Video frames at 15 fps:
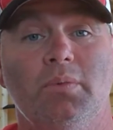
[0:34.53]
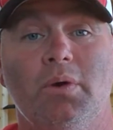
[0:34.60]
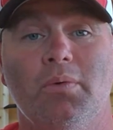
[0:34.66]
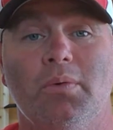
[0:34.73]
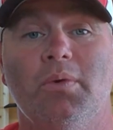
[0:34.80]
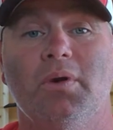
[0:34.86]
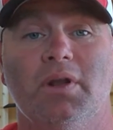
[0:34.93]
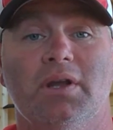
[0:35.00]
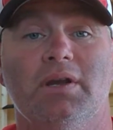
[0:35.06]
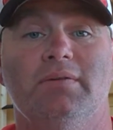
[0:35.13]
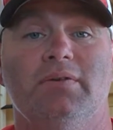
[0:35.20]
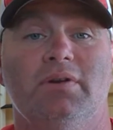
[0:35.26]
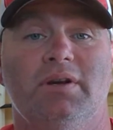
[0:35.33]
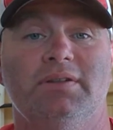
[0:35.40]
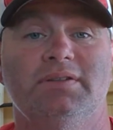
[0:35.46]
what we want to
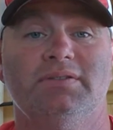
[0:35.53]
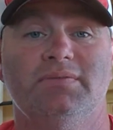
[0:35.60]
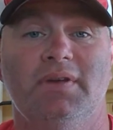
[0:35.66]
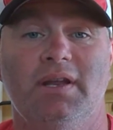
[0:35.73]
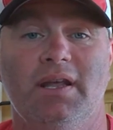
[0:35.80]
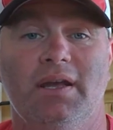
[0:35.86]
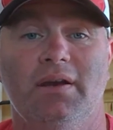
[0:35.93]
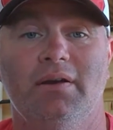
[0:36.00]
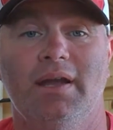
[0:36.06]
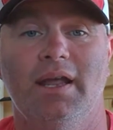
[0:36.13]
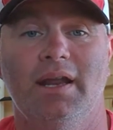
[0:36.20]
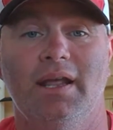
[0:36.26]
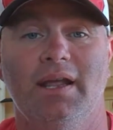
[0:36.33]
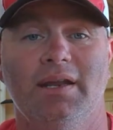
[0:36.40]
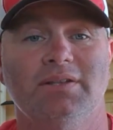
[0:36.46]
cover on this video,
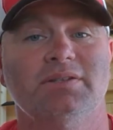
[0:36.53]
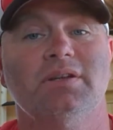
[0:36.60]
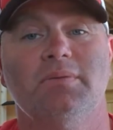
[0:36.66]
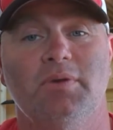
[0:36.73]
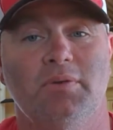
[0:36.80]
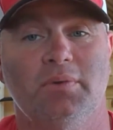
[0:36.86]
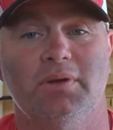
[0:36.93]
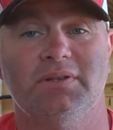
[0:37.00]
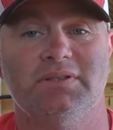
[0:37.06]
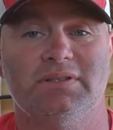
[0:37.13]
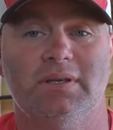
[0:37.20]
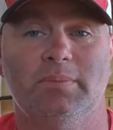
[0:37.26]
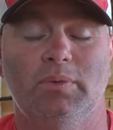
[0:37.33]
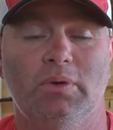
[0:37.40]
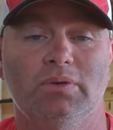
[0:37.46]
and it's going to be really
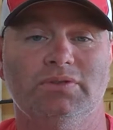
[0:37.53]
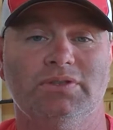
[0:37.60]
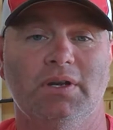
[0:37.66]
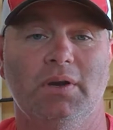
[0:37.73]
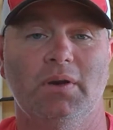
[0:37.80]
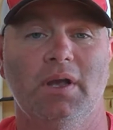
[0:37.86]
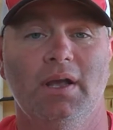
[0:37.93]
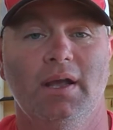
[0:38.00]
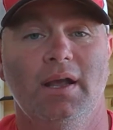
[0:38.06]
simple. So